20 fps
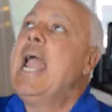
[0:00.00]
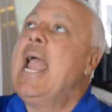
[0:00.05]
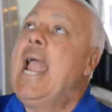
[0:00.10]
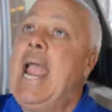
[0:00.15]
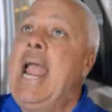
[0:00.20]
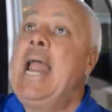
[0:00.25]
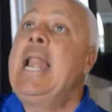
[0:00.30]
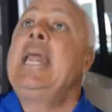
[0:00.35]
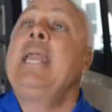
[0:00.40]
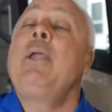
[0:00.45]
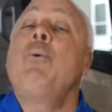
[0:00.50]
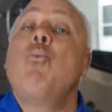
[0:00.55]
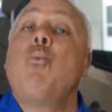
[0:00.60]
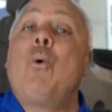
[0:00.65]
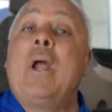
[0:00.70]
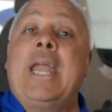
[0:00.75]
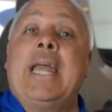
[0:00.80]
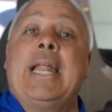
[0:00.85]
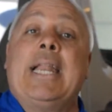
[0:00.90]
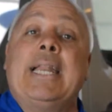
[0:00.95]
Any
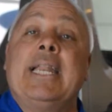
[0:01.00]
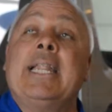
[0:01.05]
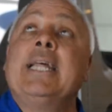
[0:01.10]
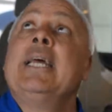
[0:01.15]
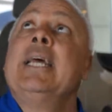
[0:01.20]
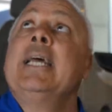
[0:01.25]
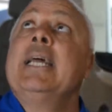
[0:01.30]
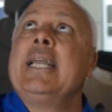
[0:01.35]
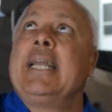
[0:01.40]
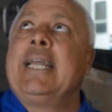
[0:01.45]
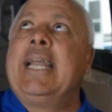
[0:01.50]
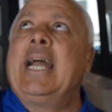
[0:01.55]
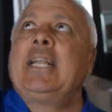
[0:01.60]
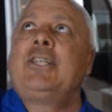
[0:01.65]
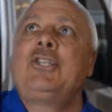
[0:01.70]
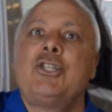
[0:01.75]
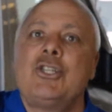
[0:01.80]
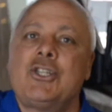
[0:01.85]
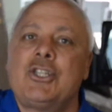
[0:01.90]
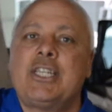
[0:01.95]
wind
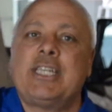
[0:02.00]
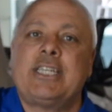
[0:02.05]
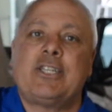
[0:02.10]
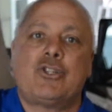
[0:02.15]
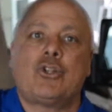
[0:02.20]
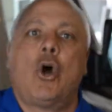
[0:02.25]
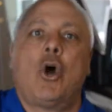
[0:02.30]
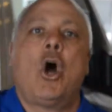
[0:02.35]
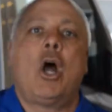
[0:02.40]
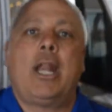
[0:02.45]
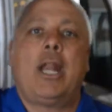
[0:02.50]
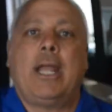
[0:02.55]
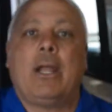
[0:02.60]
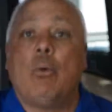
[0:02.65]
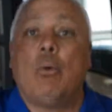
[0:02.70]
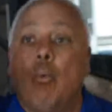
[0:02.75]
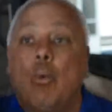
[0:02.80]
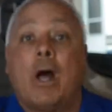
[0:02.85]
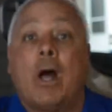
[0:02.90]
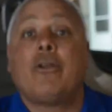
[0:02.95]
catches this awning
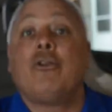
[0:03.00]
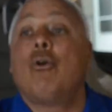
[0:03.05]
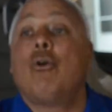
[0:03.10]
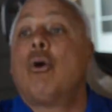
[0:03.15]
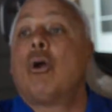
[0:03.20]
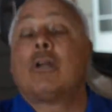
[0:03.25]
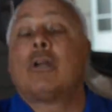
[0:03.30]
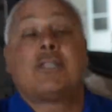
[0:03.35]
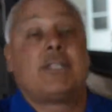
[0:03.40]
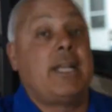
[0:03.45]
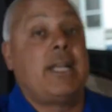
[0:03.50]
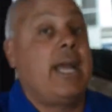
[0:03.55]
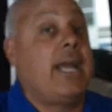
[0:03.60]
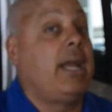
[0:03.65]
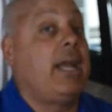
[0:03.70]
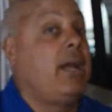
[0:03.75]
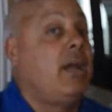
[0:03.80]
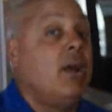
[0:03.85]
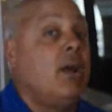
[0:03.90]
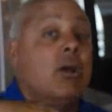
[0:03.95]
while you're,
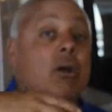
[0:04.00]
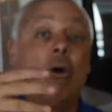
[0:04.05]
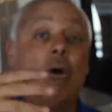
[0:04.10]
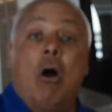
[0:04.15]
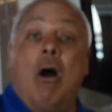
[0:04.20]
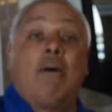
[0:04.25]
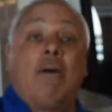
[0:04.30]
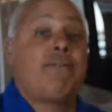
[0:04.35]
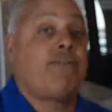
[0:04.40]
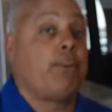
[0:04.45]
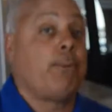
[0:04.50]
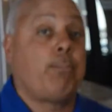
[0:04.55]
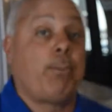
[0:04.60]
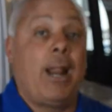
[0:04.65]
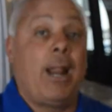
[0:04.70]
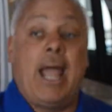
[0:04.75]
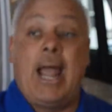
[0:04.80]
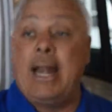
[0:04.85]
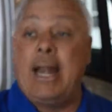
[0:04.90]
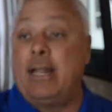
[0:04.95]
say, off the
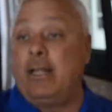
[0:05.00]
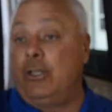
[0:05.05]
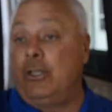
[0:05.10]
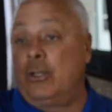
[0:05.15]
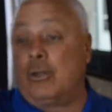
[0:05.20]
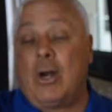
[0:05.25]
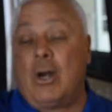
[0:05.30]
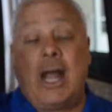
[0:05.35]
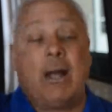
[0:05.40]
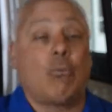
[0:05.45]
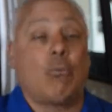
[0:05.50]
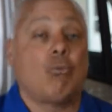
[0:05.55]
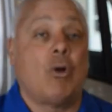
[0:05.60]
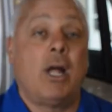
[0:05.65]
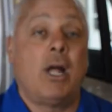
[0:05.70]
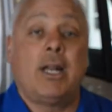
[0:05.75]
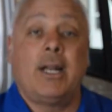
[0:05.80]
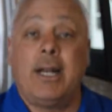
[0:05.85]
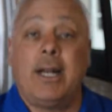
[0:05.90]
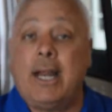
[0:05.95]
planet, you're out
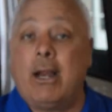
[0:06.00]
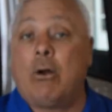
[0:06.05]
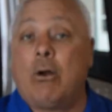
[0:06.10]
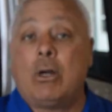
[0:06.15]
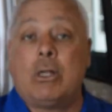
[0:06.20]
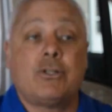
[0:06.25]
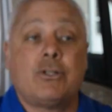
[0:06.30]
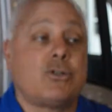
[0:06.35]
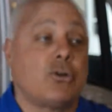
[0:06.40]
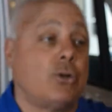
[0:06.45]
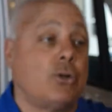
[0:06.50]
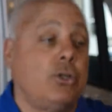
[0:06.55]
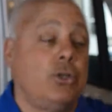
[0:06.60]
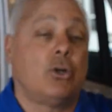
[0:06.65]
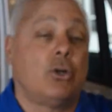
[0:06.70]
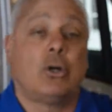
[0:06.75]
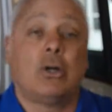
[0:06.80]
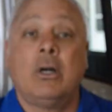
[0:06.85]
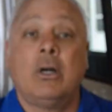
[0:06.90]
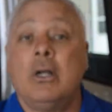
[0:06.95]
running errands, or
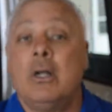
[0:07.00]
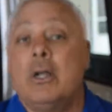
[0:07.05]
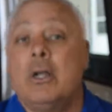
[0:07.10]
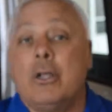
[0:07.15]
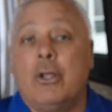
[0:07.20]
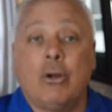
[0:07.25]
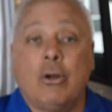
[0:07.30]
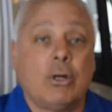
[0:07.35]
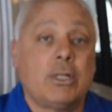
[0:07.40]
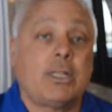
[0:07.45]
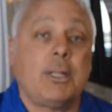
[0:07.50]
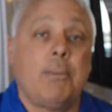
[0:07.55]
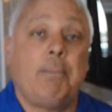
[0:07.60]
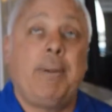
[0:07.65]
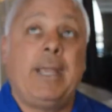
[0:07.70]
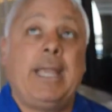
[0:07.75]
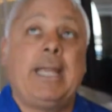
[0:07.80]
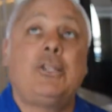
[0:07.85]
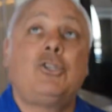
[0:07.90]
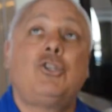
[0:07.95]
you're at the
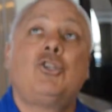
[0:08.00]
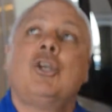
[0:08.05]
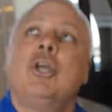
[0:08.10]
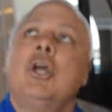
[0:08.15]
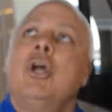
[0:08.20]
beach,